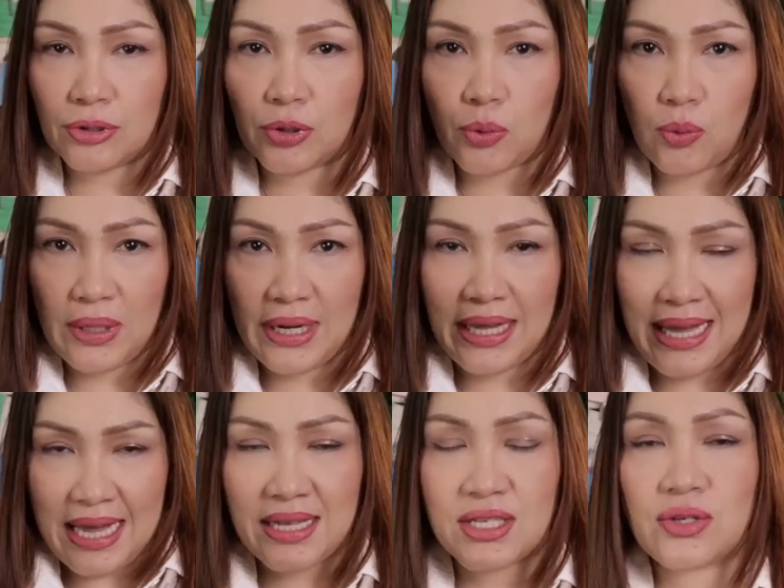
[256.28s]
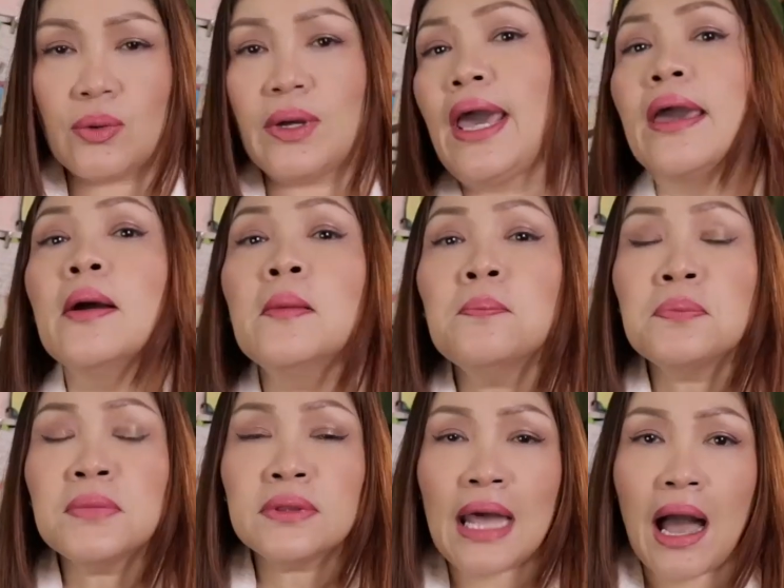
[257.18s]
truly is. Okay.
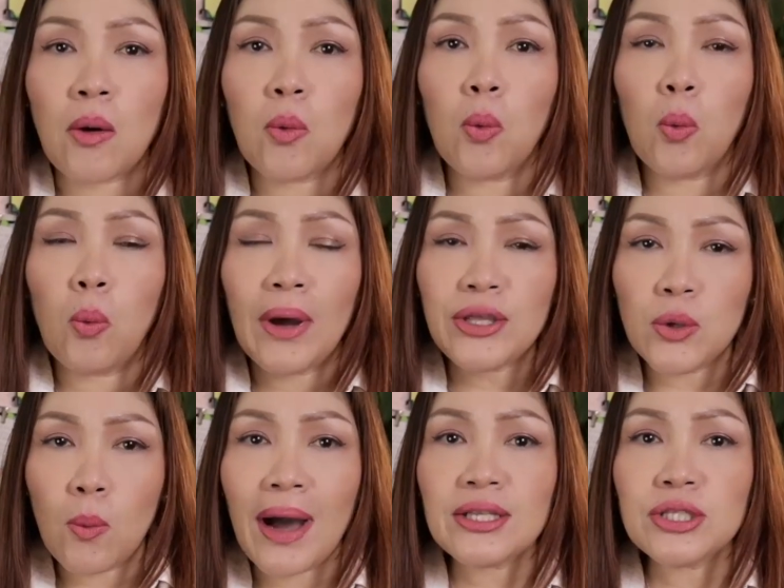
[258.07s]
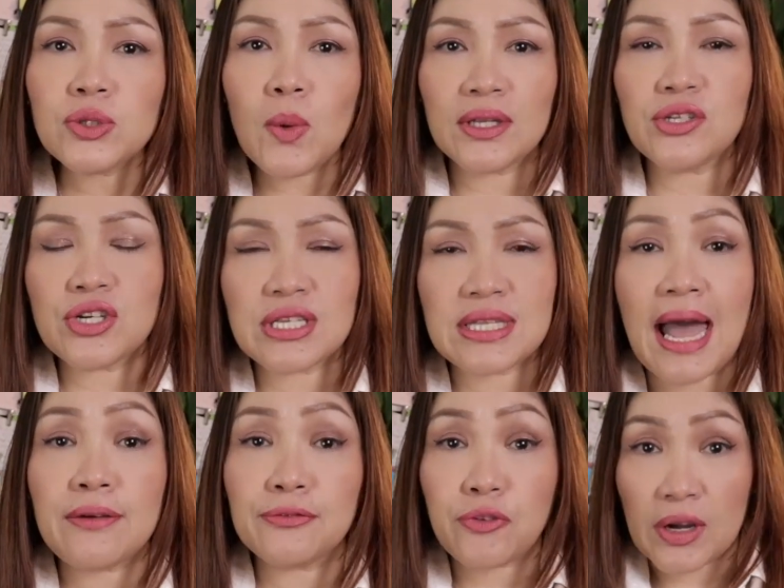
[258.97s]
Now, when you want to
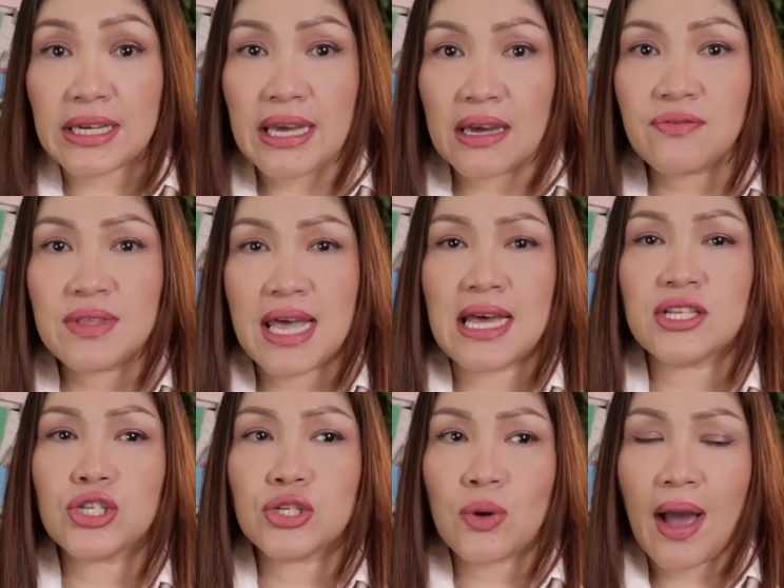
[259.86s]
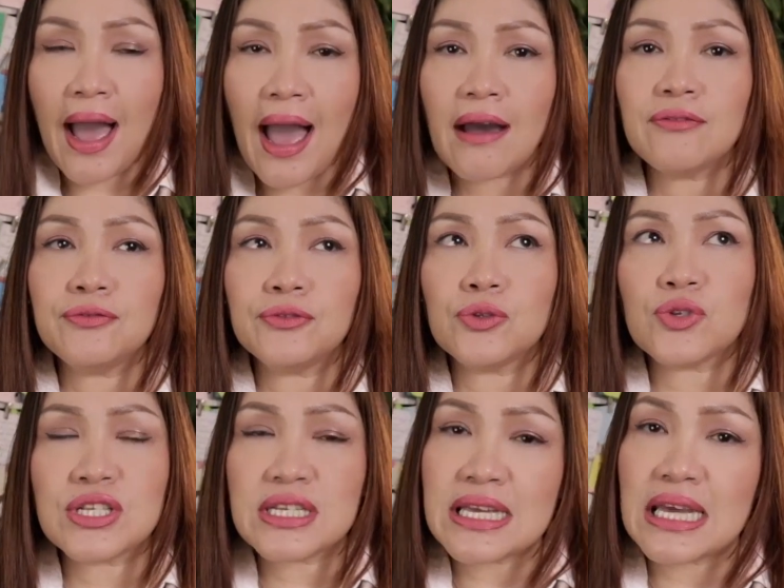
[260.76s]
understand forgiveness, you have to
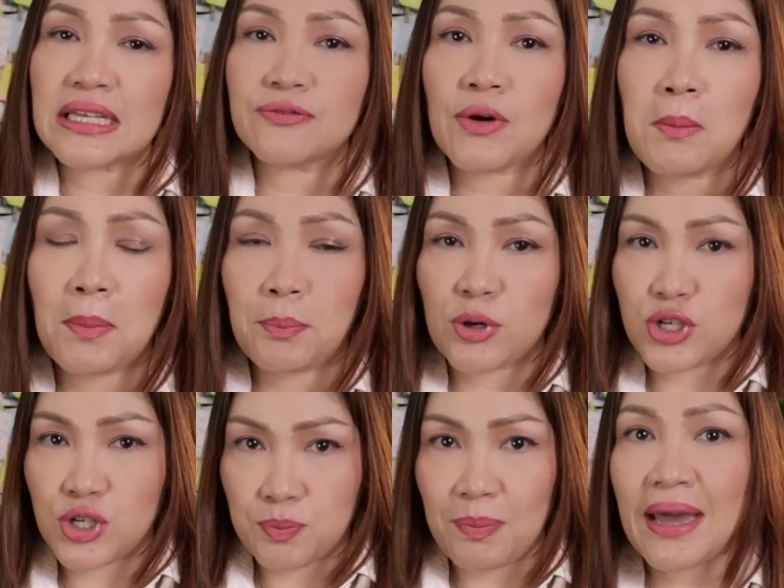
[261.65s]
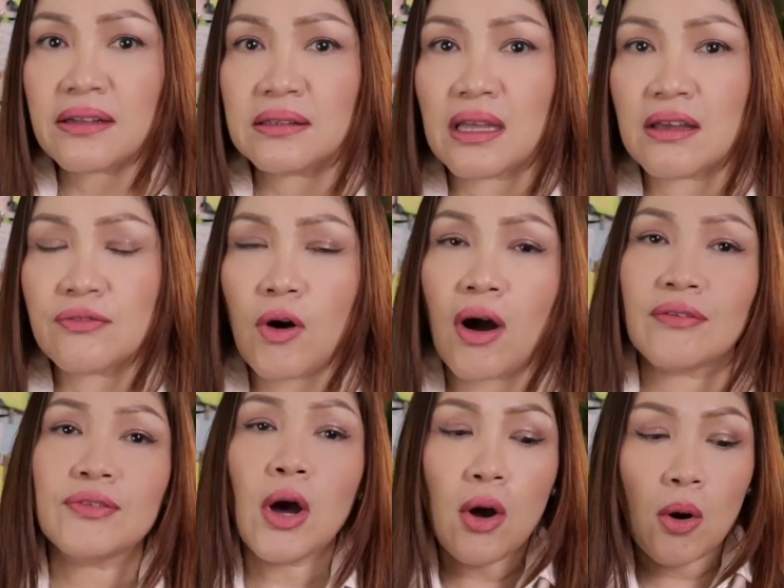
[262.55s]
see it from a perspective
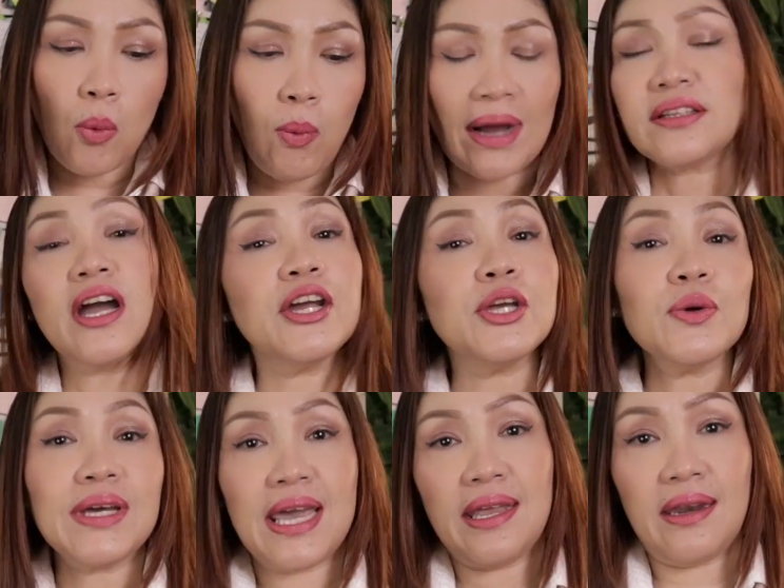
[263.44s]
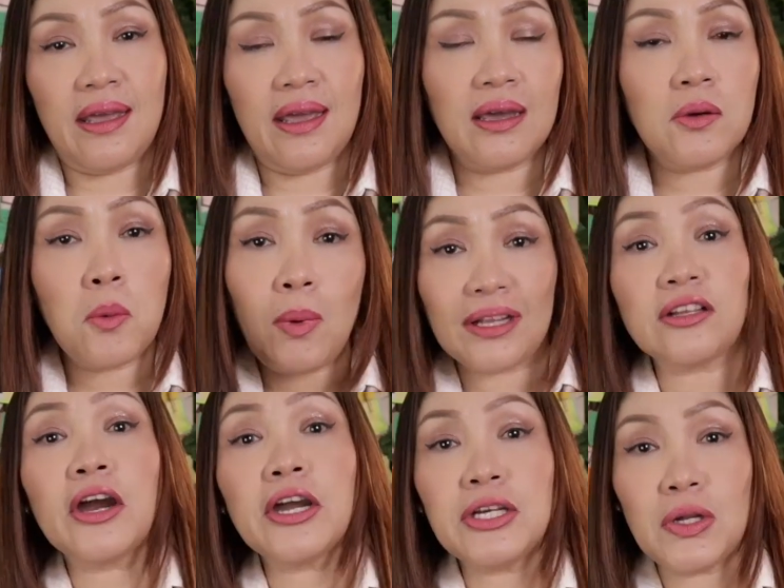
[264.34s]
of what are you gaining,
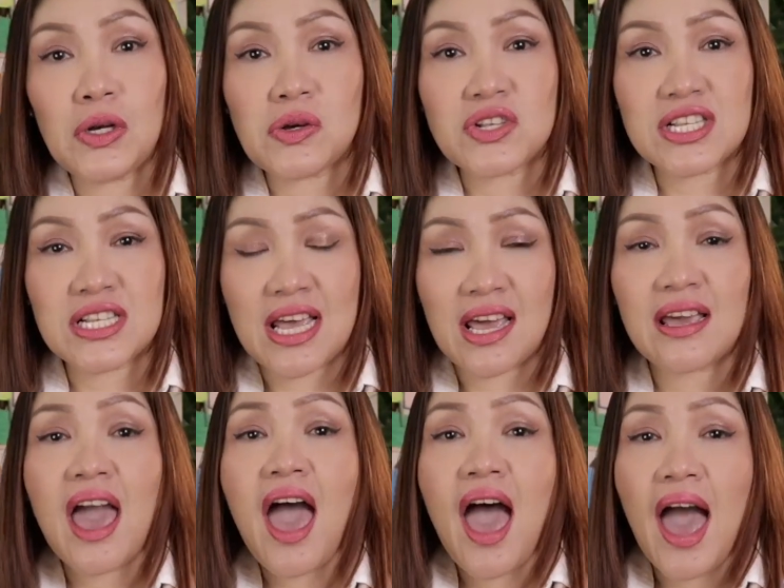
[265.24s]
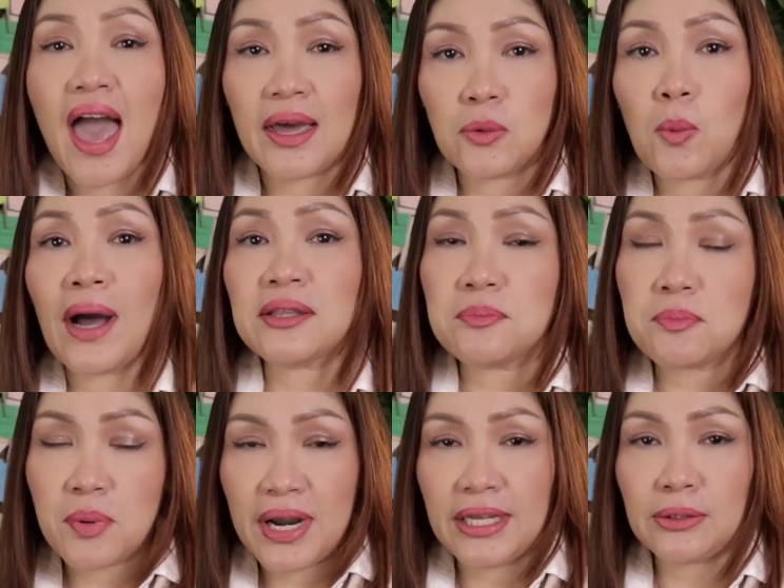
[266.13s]
what are you losing, and what
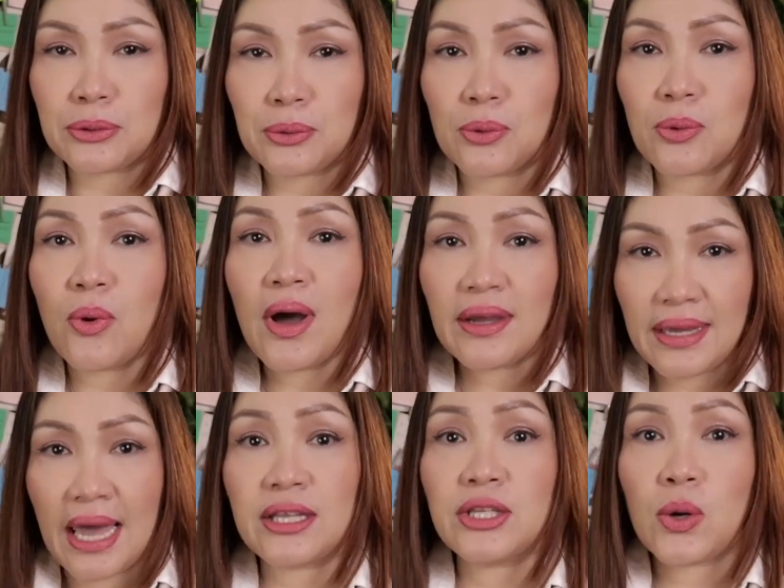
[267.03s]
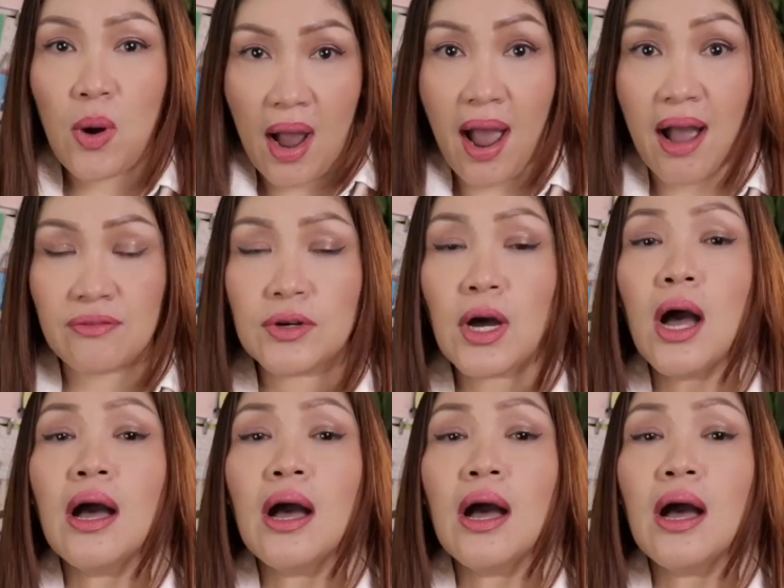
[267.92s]
breakthrough can you have.